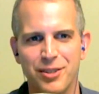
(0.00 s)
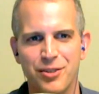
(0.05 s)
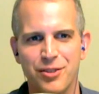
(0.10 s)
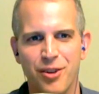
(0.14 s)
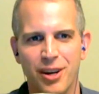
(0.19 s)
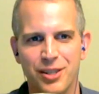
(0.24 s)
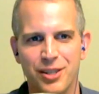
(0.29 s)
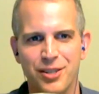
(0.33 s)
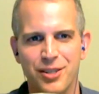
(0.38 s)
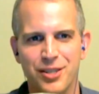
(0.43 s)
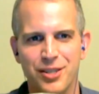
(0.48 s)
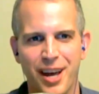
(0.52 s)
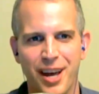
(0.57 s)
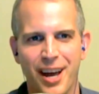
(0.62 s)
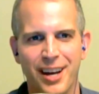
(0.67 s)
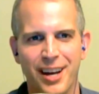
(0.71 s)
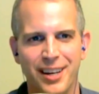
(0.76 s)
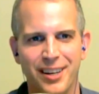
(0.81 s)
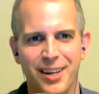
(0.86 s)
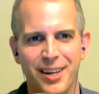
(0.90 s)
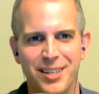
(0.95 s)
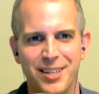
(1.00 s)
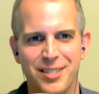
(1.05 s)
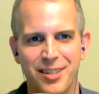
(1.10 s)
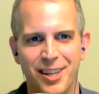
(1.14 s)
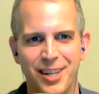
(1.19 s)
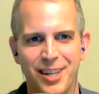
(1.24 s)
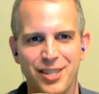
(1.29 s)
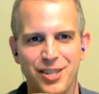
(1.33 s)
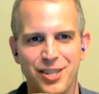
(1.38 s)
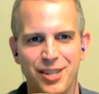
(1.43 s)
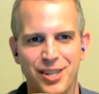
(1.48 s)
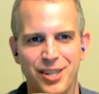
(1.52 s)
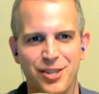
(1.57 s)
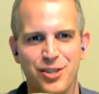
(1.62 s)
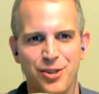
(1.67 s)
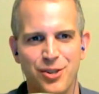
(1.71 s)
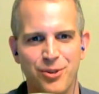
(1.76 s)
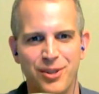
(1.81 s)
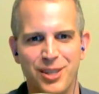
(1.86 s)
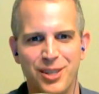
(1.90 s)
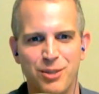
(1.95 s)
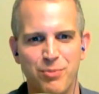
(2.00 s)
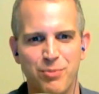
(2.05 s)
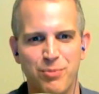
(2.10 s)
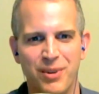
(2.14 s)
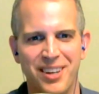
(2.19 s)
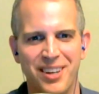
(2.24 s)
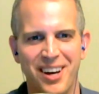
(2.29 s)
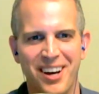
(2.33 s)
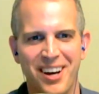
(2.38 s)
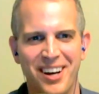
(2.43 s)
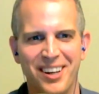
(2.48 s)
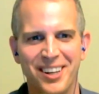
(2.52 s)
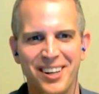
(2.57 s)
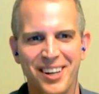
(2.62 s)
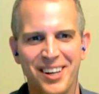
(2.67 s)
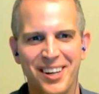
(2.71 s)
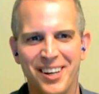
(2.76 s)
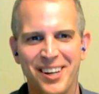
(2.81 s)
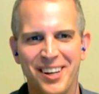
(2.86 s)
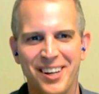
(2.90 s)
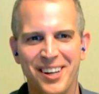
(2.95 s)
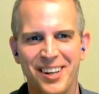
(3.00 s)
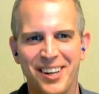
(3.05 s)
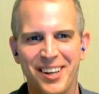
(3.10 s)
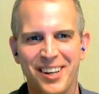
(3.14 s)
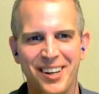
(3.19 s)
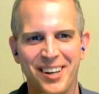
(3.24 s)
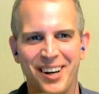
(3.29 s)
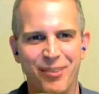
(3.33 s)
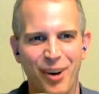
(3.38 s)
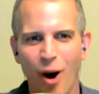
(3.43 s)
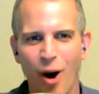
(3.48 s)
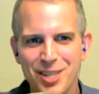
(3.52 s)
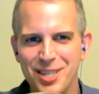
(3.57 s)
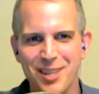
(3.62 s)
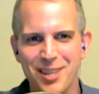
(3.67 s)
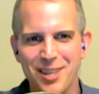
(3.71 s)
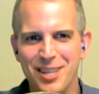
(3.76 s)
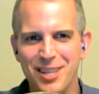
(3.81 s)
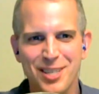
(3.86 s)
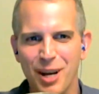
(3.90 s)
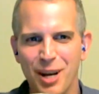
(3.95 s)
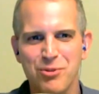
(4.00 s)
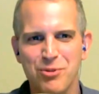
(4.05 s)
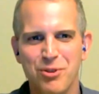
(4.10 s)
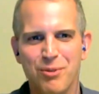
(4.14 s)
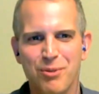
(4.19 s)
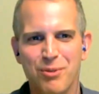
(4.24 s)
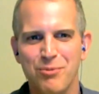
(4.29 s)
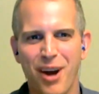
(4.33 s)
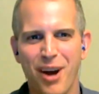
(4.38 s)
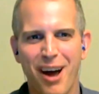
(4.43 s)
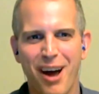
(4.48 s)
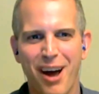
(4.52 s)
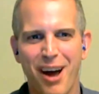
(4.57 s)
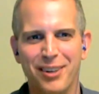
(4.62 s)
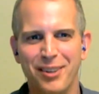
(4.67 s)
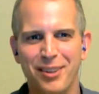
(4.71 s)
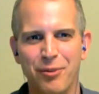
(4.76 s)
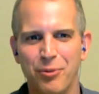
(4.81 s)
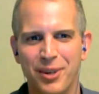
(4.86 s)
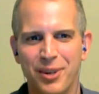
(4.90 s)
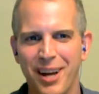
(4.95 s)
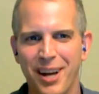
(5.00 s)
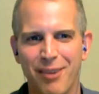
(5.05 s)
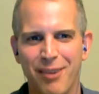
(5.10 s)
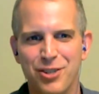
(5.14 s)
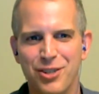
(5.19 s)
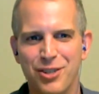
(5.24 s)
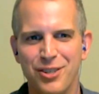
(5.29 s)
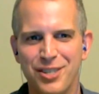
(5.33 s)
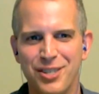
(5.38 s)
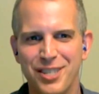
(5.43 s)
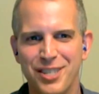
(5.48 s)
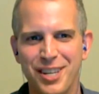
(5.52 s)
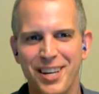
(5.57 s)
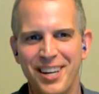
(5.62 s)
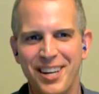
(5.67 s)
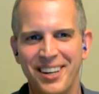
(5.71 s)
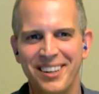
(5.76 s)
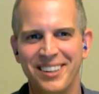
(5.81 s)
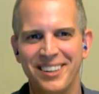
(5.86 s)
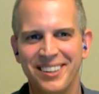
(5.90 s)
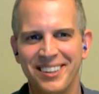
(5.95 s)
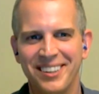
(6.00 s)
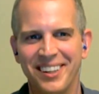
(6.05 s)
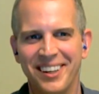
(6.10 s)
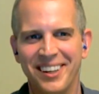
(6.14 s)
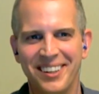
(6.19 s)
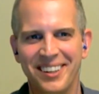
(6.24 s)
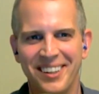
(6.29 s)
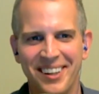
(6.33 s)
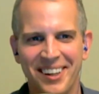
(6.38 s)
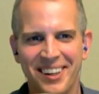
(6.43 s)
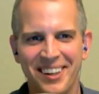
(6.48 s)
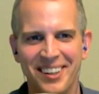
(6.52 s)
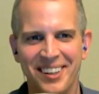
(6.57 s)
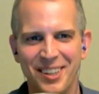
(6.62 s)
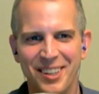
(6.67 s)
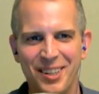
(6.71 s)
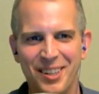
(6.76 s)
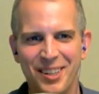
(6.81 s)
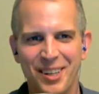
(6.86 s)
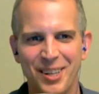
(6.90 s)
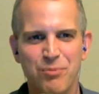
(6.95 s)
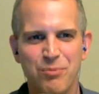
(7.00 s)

not just a head-end isolation issue that's been. We always see this upstream traffic that we never should see, and it is